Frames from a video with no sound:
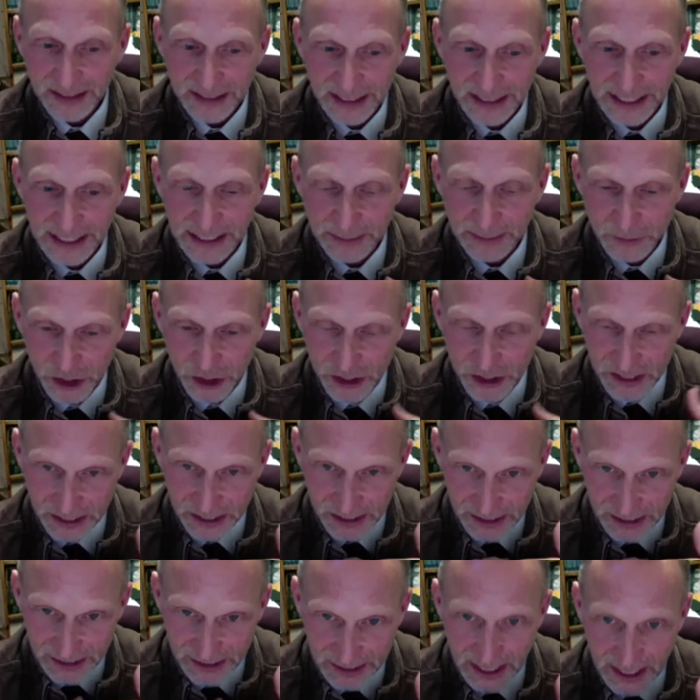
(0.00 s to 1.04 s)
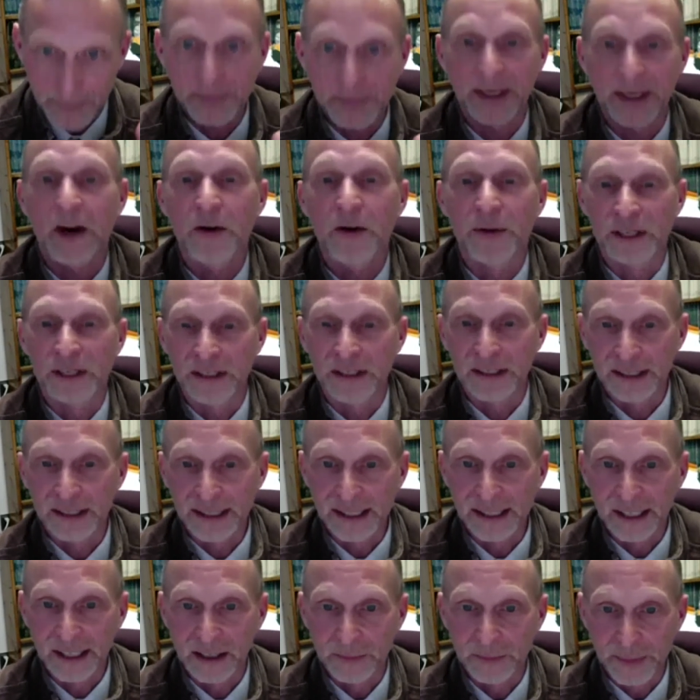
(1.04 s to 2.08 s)
let them just step it out a
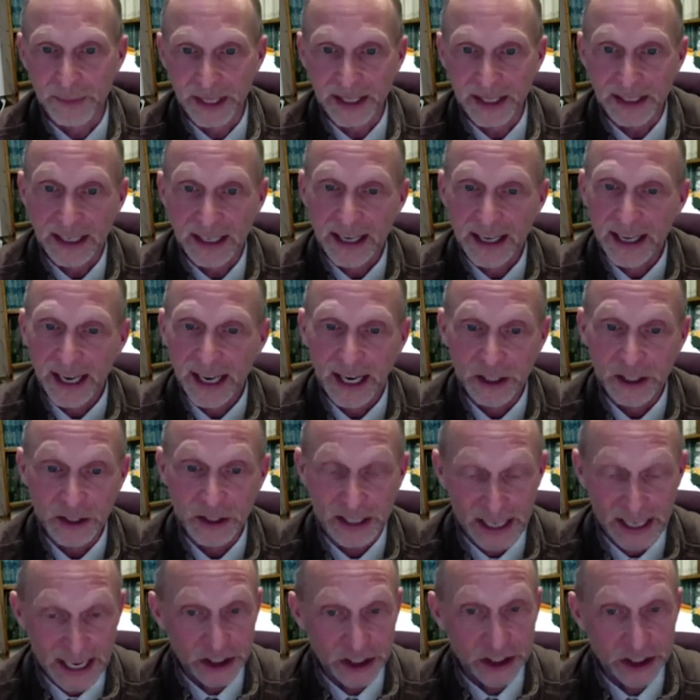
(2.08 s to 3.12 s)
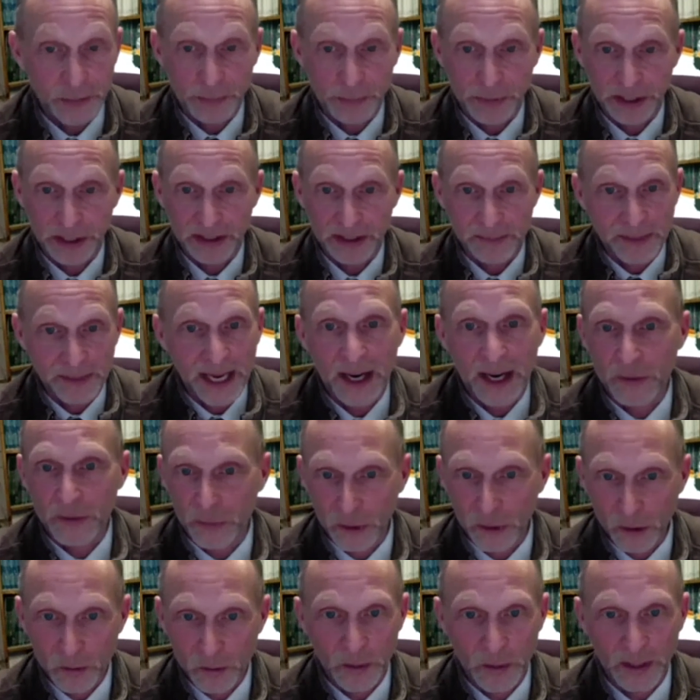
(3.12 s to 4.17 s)
little bit, and you can actually bring them back
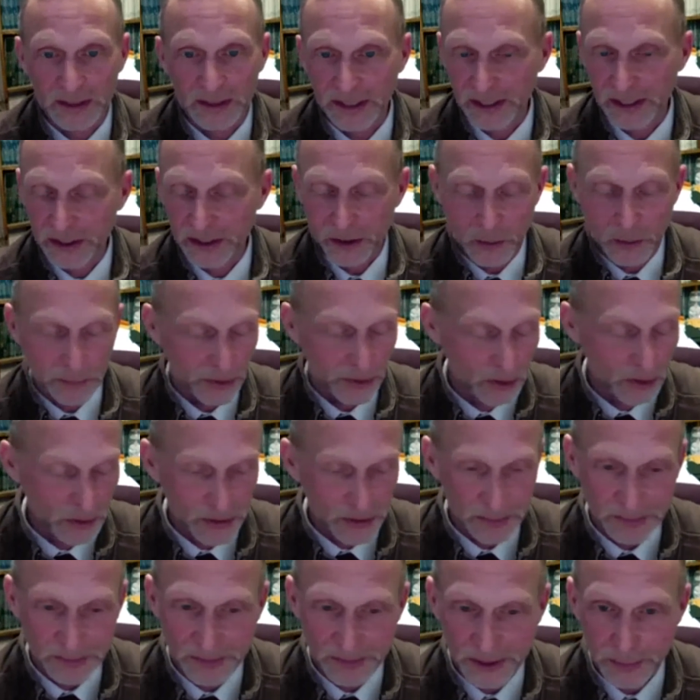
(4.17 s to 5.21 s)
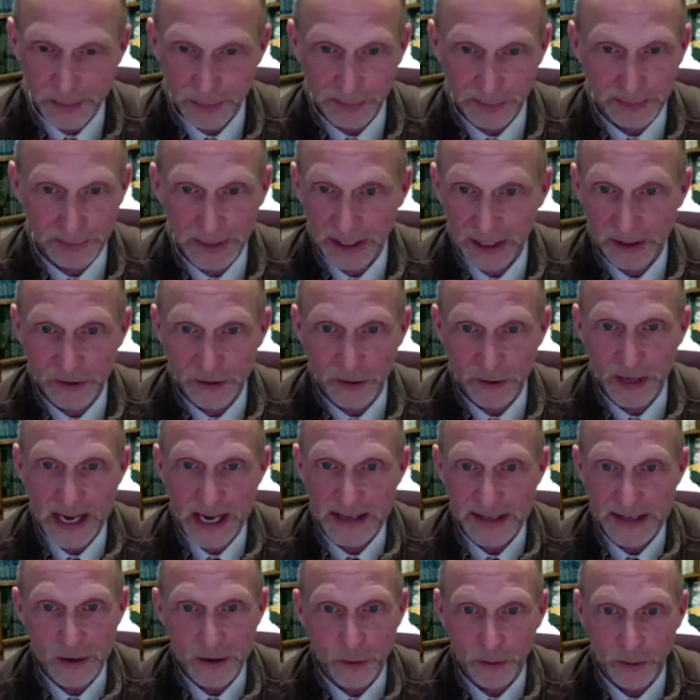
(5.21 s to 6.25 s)
real quickly. You don't produce some speed
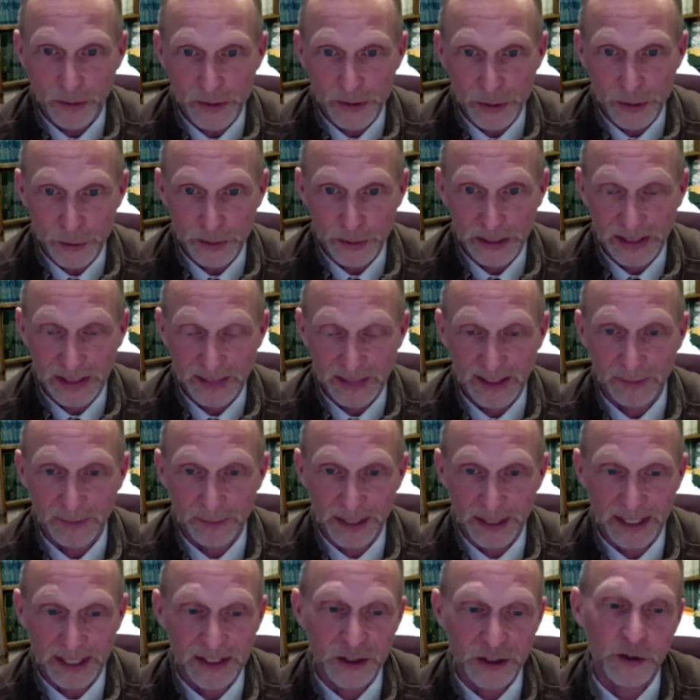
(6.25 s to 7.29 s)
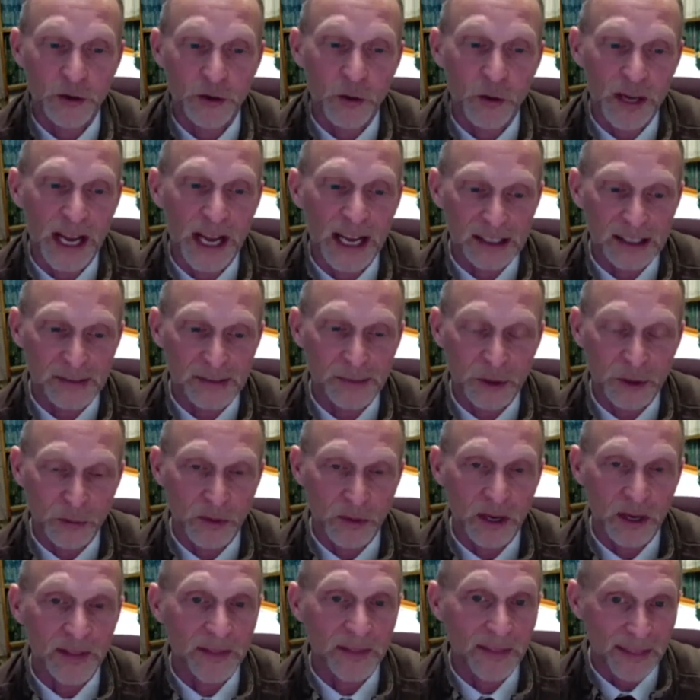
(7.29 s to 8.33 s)
crazy horses or anything because you don't ask them to
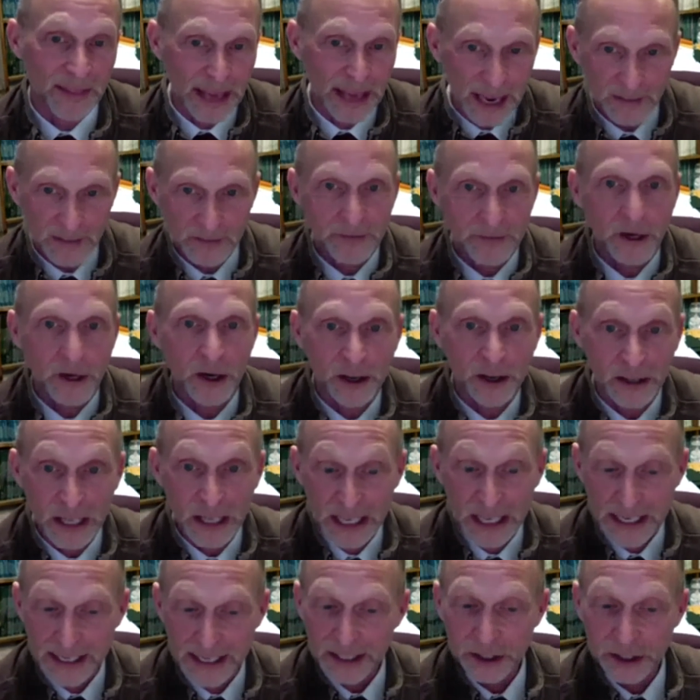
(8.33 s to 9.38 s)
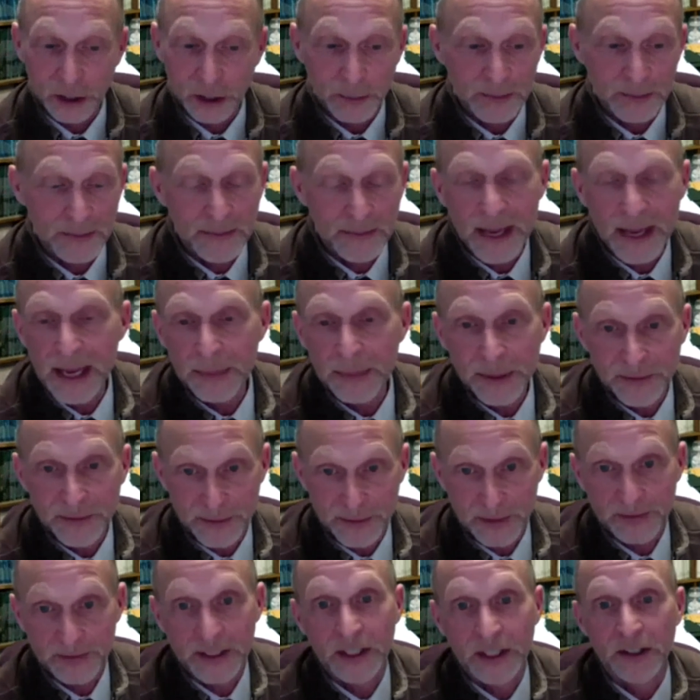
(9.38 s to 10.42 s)
run that far, you know, maybe
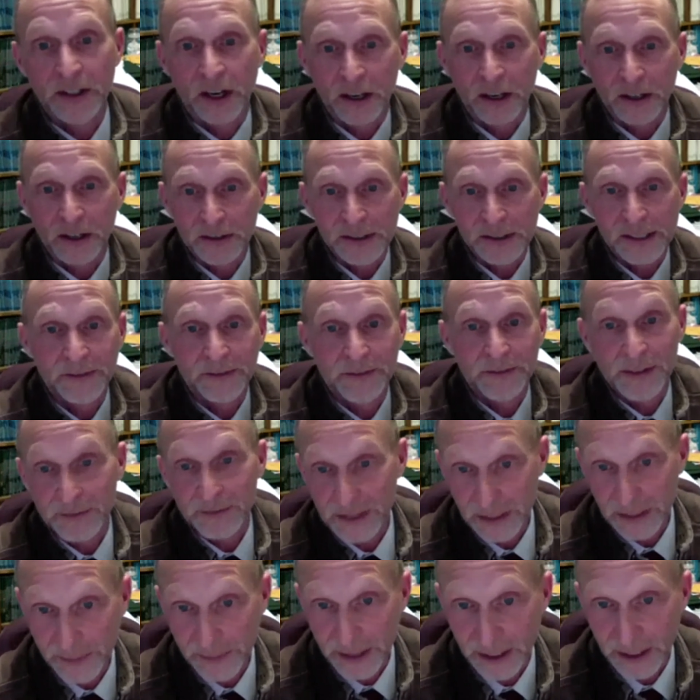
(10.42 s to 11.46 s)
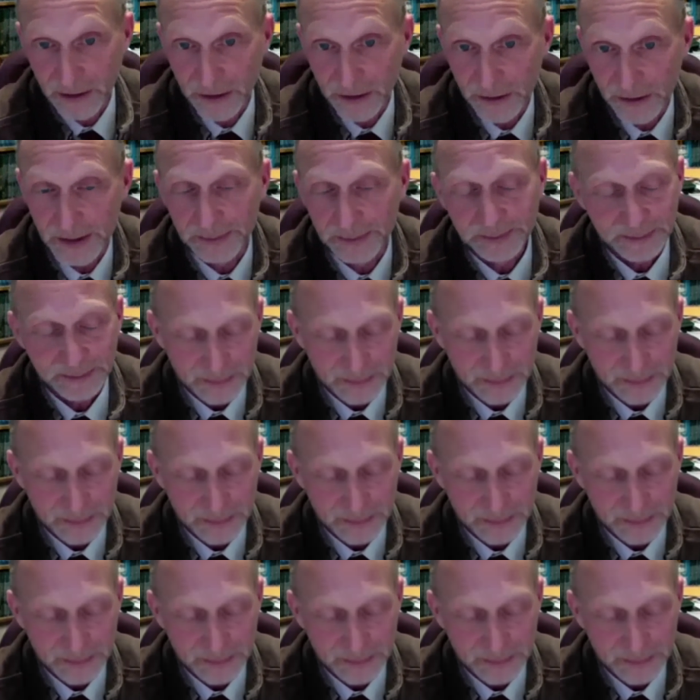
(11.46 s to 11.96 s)
50 yards, 50 meters,